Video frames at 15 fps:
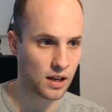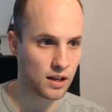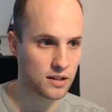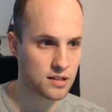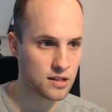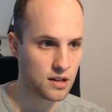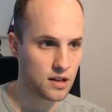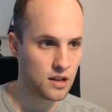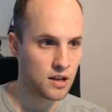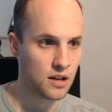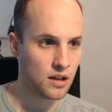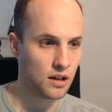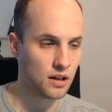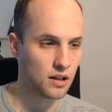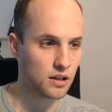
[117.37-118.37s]
X.
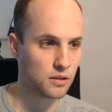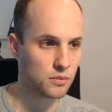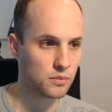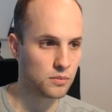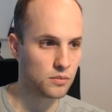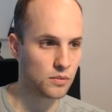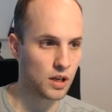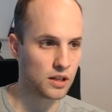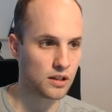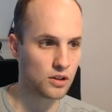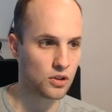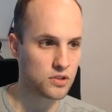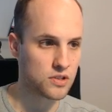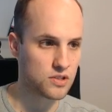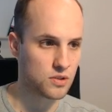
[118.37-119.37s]
And then
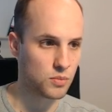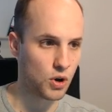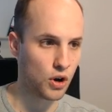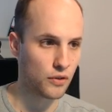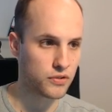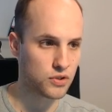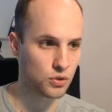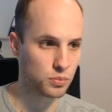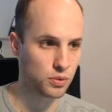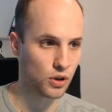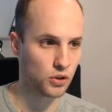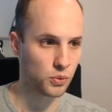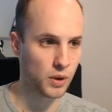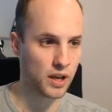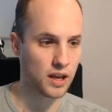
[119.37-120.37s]
also some offsuit
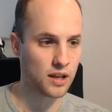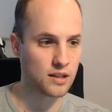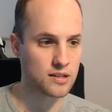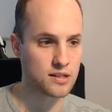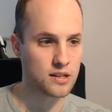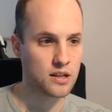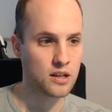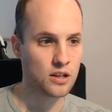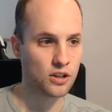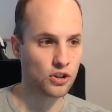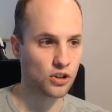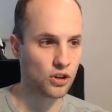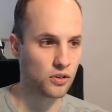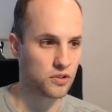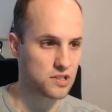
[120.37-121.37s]
Broadway hands. You
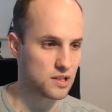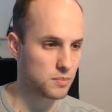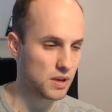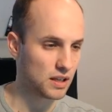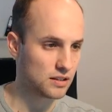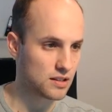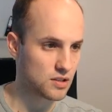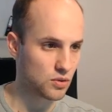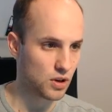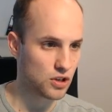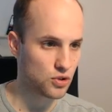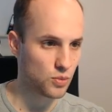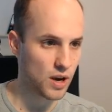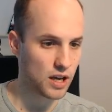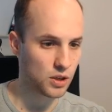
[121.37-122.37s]
could obviously make this
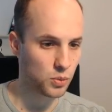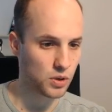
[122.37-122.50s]
range wider,